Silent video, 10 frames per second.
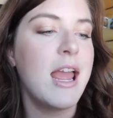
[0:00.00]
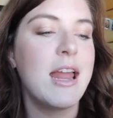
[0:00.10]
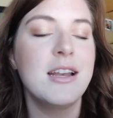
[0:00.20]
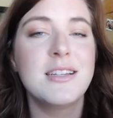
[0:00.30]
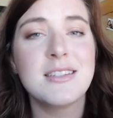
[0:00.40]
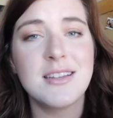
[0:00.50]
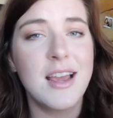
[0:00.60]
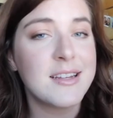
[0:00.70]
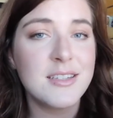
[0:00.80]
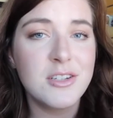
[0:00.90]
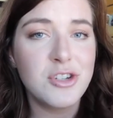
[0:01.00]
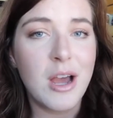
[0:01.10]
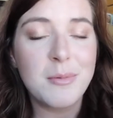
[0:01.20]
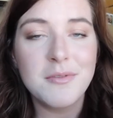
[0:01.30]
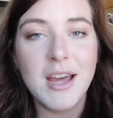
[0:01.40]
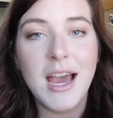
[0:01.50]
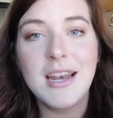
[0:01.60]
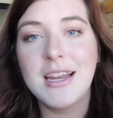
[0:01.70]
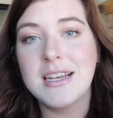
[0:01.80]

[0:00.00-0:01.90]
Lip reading: and it does an excellent job of that.